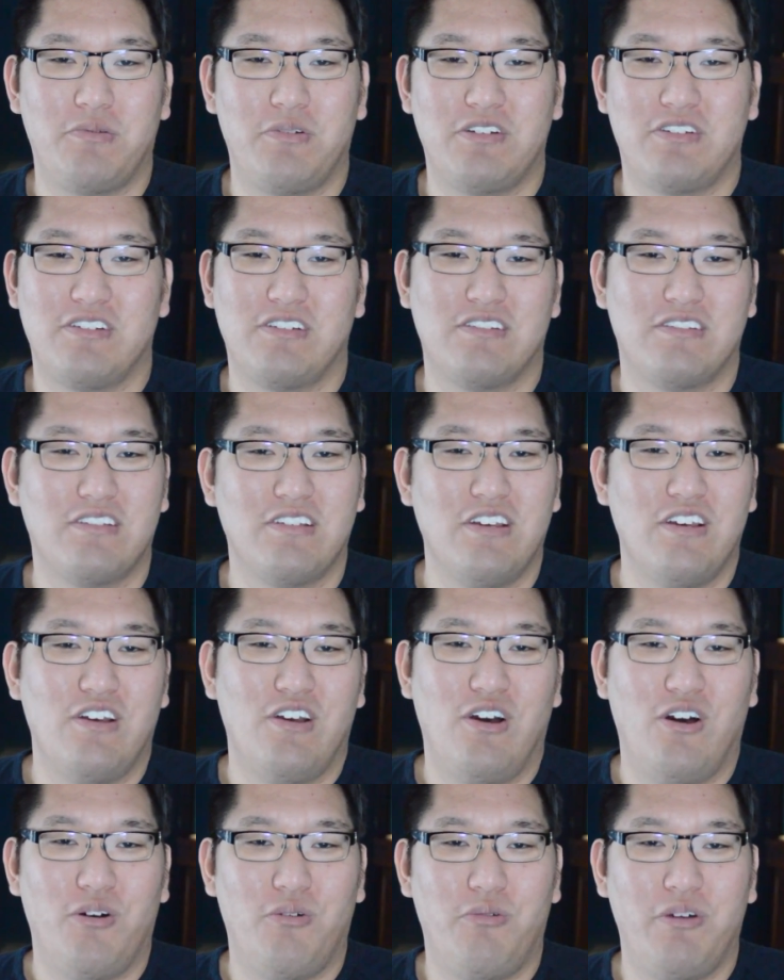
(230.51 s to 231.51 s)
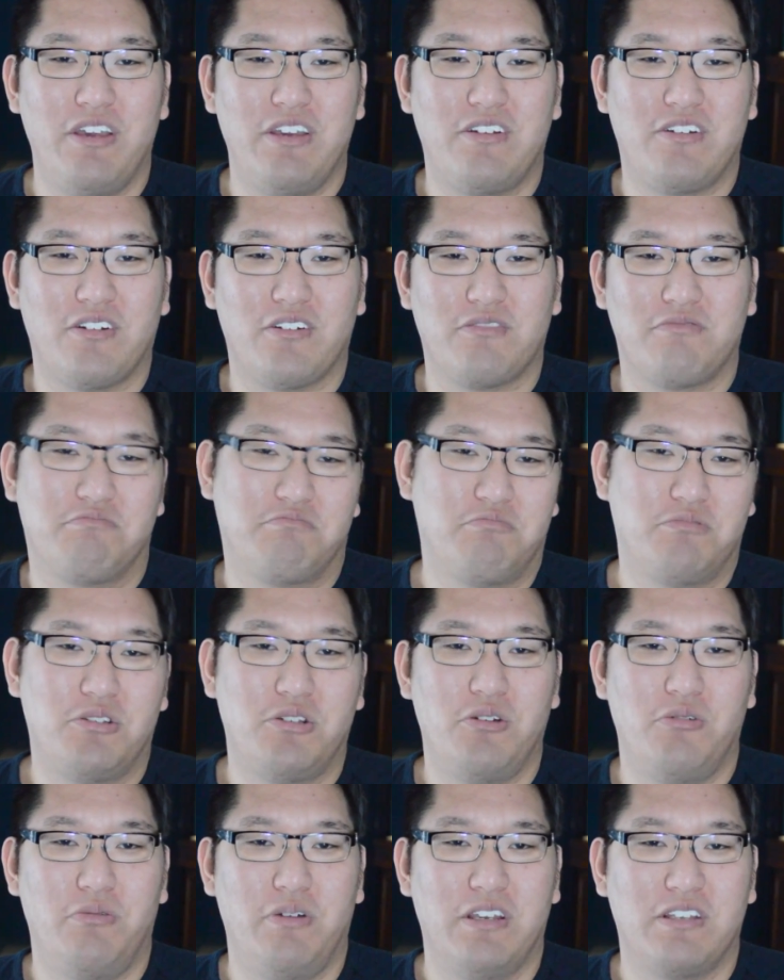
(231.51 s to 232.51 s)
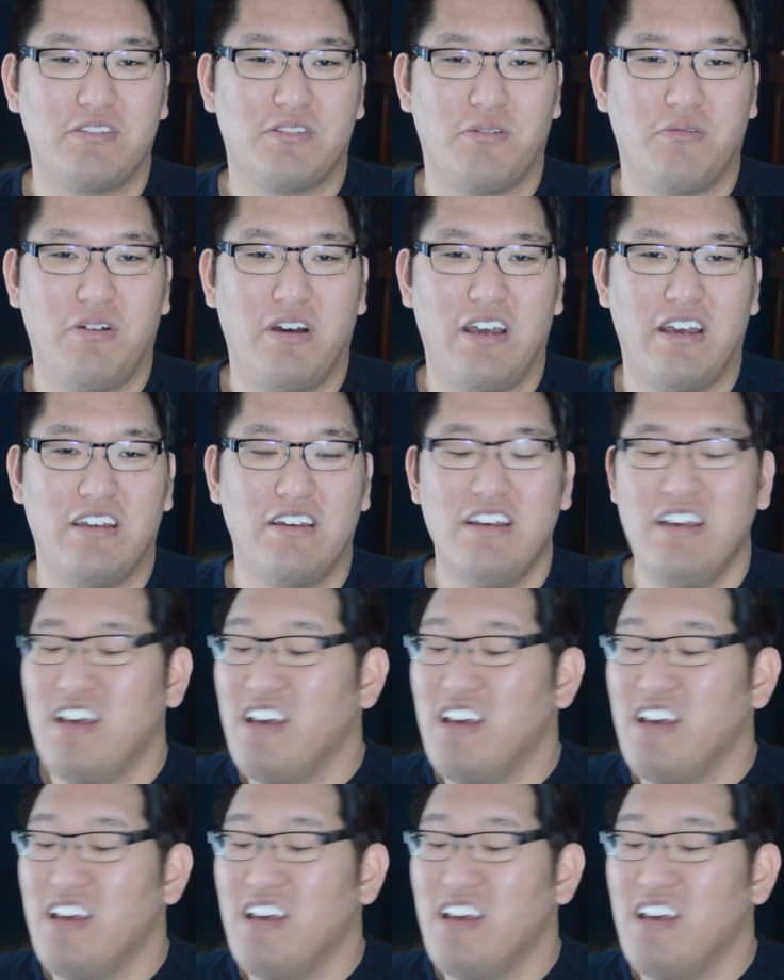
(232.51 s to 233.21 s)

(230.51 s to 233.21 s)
which is a week or 2 weeks away.